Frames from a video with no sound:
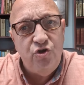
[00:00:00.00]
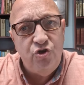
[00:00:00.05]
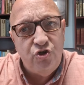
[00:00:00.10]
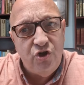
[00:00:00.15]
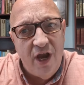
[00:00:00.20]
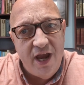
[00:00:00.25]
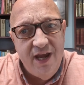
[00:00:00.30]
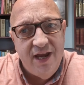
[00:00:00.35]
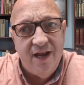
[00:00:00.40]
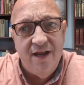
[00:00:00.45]

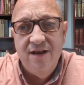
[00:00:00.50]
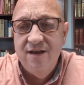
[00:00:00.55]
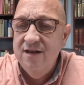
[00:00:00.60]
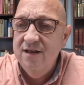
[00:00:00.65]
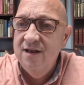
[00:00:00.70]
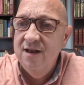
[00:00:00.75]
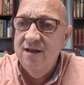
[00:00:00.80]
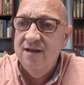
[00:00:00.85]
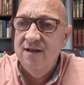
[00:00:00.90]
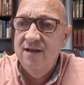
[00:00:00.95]

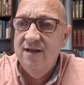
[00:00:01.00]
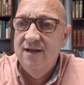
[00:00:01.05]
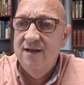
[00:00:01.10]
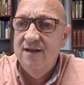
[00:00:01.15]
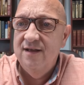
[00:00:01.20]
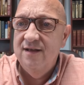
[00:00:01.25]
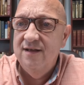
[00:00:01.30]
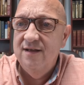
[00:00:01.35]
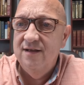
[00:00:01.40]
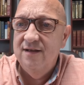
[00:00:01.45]
shaken
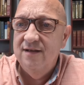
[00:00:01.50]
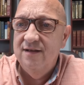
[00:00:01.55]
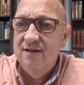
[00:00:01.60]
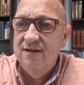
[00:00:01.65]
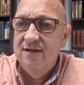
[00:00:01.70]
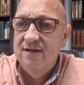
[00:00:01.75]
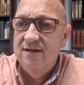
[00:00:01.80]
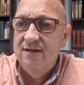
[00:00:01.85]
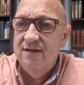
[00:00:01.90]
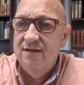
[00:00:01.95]

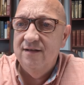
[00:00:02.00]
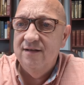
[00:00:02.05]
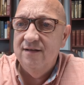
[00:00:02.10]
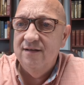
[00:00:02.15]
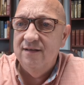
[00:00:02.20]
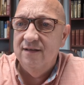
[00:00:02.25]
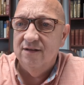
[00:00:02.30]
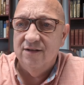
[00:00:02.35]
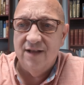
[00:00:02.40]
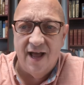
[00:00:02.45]
the